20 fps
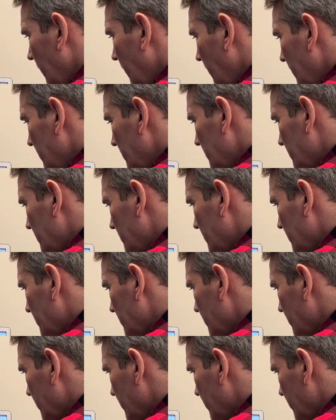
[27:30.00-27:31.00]
S.
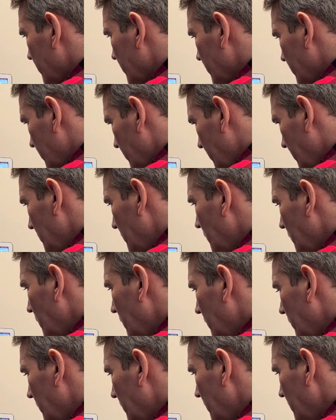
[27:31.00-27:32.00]
Keep
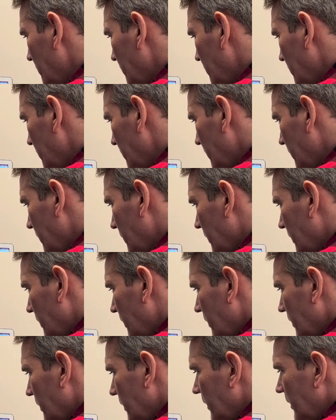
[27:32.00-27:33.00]
going, keep going.
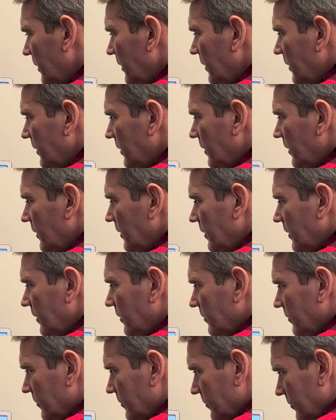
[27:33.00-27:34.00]
E.
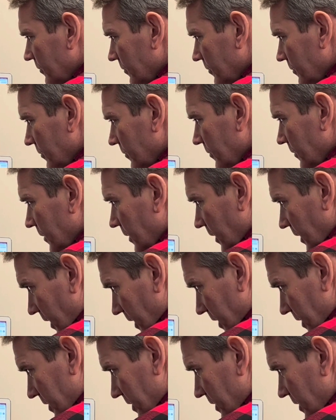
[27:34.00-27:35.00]

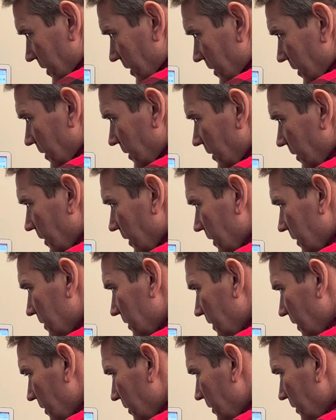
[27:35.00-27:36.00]
S, E. Next
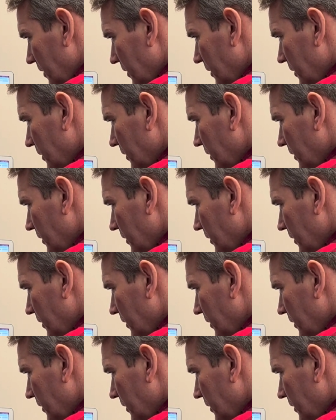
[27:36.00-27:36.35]
letter.